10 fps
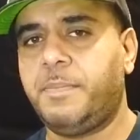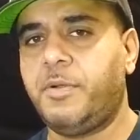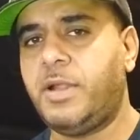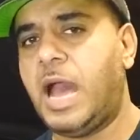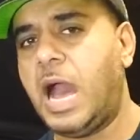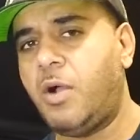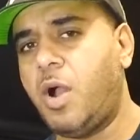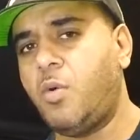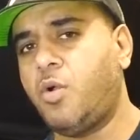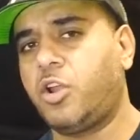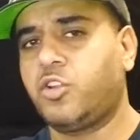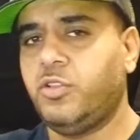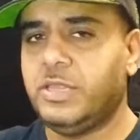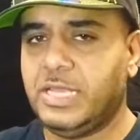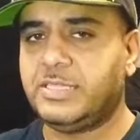on how I worked
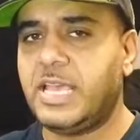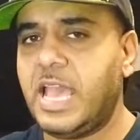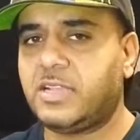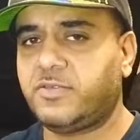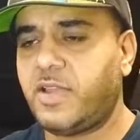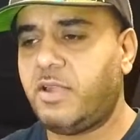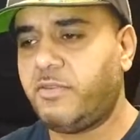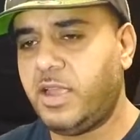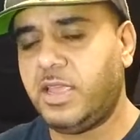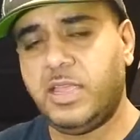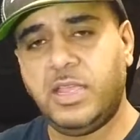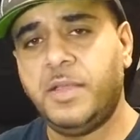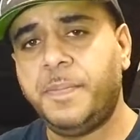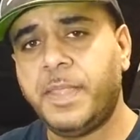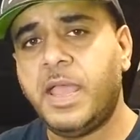on this X5 right here.
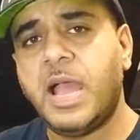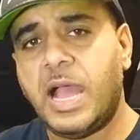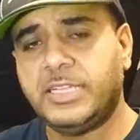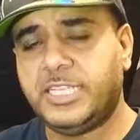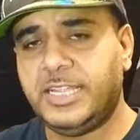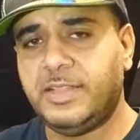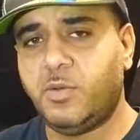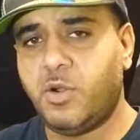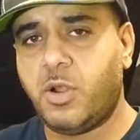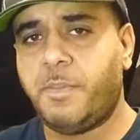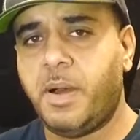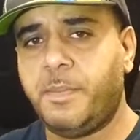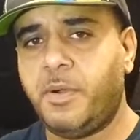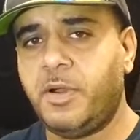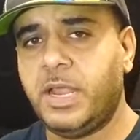I changed the water
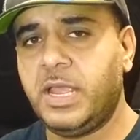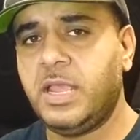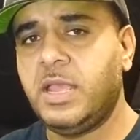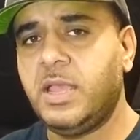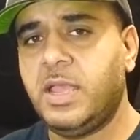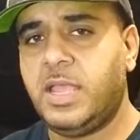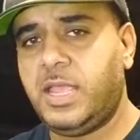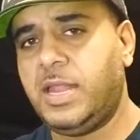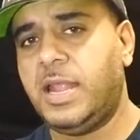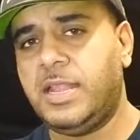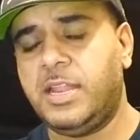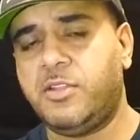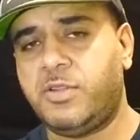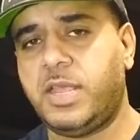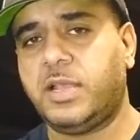pump on it, and I needed
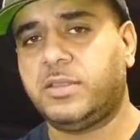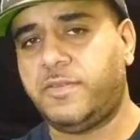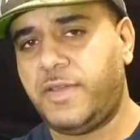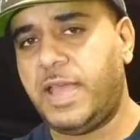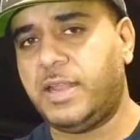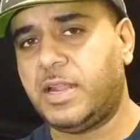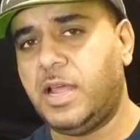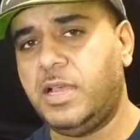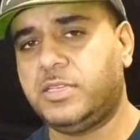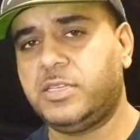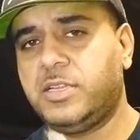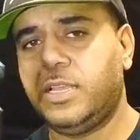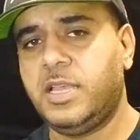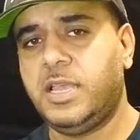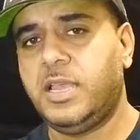to take out the fan clutch
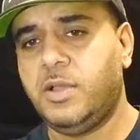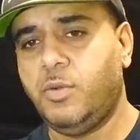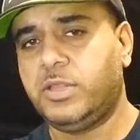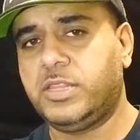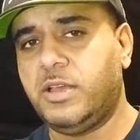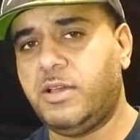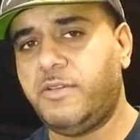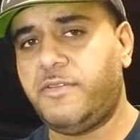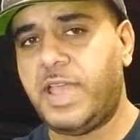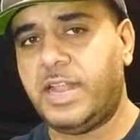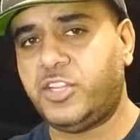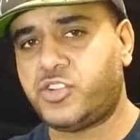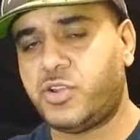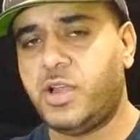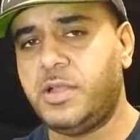with the fan
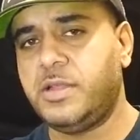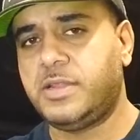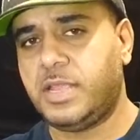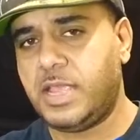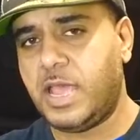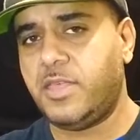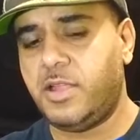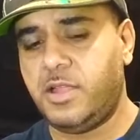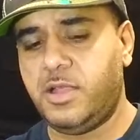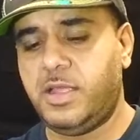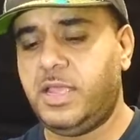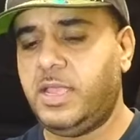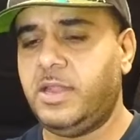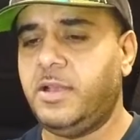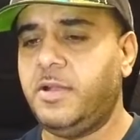short together. And